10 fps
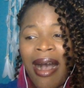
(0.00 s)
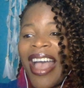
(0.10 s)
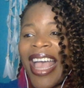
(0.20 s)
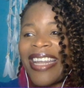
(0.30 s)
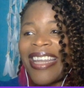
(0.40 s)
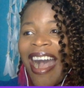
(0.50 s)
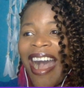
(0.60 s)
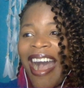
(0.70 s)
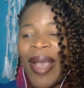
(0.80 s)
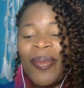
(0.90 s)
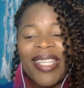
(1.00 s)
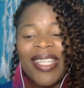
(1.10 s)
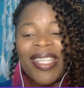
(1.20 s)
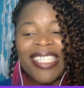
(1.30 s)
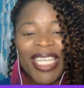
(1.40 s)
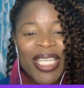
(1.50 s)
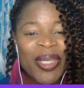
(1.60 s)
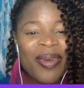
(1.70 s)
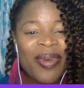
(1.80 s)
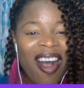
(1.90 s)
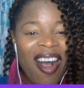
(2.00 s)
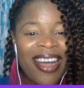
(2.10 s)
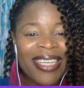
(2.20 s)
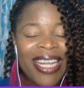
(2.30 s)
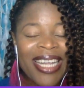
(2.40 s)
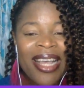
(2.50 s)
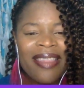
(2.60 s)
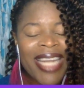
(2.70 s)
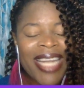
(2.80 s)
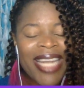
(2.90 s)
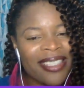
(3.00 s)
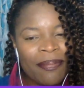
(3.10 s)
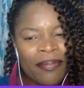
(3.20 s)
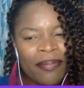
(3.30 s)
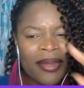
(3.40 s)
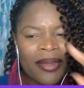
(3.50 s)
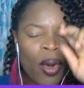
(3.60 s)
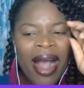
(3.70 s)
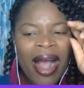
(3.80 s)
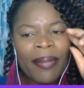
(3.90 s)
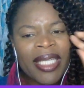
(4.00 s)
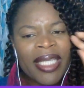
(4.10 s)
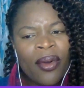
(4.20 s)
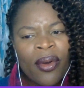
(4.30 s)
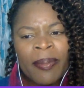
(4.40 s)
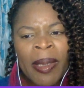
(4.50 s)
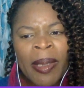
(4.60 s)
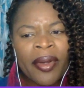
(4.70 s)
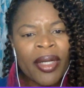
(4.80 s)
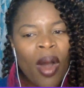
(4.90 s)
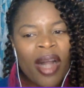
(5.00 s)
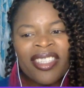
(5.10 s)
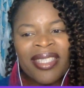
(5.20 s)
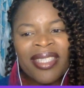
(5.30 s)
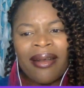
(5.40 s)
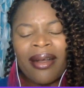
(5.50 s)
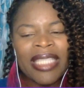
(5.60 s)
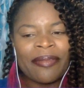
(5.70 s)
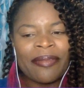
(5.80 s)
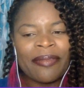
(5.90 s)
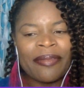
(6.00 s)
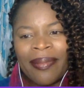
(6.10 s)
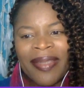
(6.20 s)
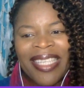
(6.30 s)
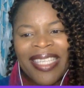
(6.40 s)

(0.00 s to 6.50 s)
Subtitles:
And I will see you on the next go around, because, of course, people are going to watch this at different times